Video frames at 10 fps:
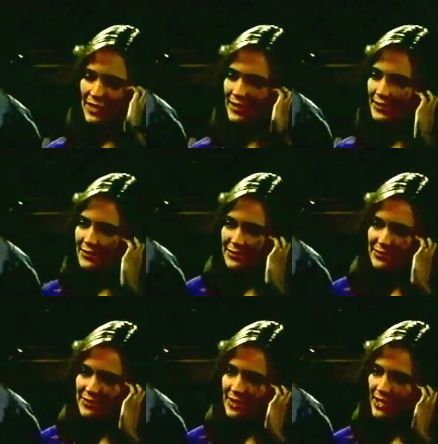I.
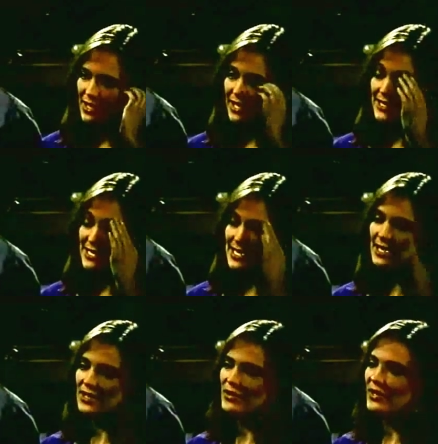I just
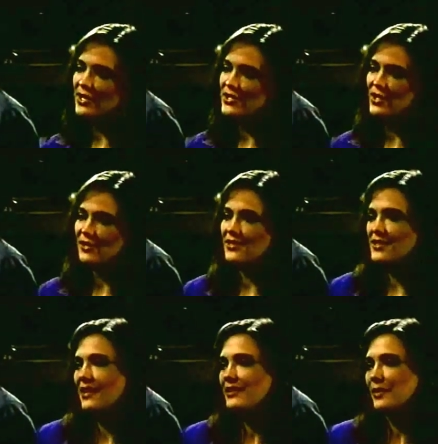think that you guys share
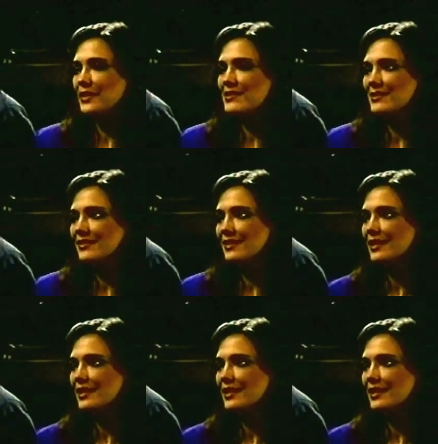sentiments and.